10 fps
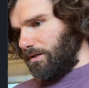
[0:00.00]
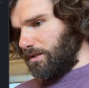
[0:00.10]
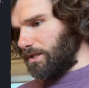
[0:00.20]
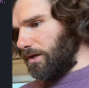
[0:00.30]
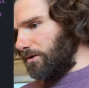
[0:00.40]

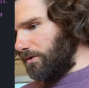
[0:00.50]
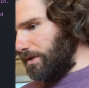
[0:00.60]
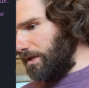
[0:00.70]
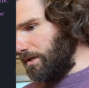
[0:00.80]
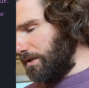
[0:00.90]
So,
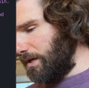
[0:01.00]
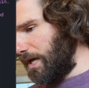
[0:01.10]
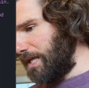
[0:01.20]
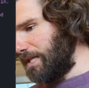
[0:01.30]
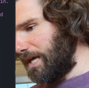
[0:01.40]

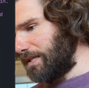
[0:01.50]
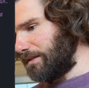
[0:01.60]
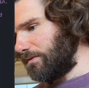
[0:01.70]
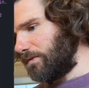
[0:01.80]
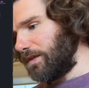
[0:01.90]
and
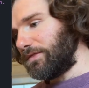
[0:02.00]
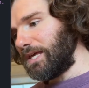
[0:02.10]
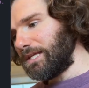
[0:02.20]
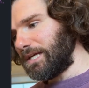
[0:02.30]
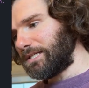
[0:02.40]
then the
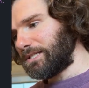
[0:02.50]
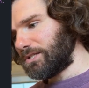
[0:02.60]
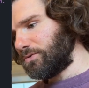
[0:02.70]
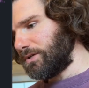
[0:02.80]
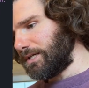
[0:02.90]
thing that it's
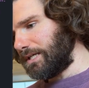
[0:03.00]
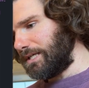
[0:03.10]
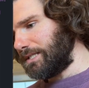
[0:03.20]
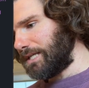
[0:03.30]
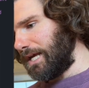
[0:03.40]
storing
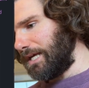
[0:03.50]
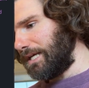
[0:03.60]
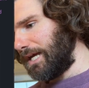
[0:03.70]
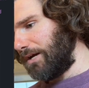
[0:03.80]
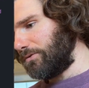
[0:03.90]
is a
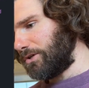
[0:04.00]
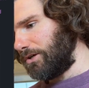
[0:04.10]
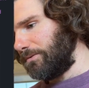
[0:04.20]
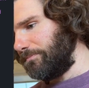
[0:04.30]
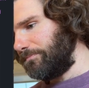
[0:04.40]
counter.
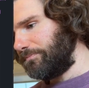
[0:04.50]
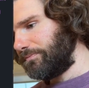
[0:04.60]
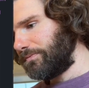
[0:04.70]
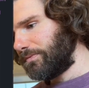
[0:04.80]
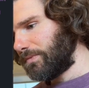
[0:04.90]

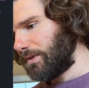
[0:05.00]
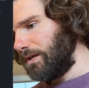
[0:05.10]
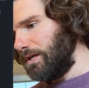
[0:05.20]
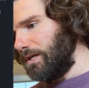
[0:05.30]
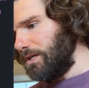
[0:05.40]

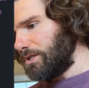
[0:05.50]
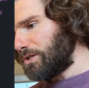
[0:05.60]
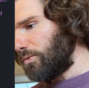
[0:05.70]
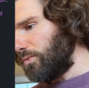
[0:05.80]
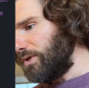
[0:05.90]

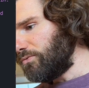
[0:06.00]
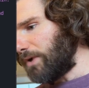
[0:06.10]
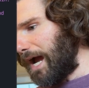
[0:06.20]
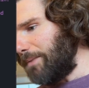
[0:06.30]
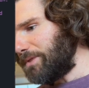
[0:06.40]
So we
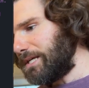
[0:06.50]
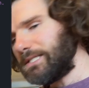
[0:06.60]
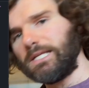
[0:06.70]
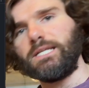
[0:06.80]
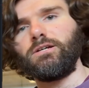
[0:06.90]
wrap
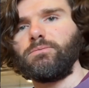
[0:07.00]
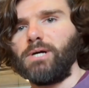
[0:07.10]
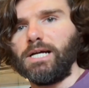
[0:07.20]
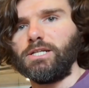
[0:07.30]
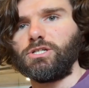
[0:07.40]
this in Near
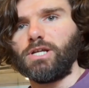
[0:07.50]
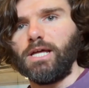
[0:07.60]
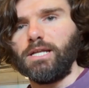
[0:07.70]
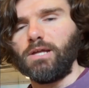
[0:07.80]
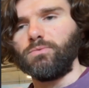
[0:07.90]

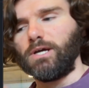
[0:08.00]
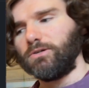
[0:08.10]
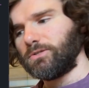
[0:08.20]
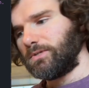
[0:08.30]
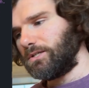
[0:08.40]
bindgen, and we
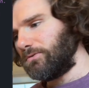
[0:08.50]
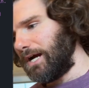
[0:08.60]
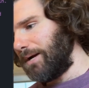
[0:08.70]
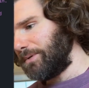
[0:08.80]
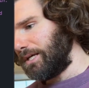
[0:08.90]
also need to
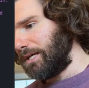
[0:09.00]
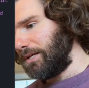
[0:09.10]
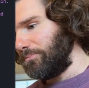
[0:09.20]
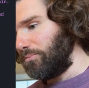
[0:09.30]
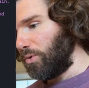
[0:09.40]
wrap it
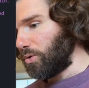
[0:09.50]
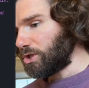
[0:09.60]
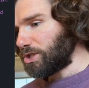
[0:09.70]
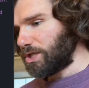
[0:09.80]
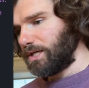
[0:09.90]
in Borscht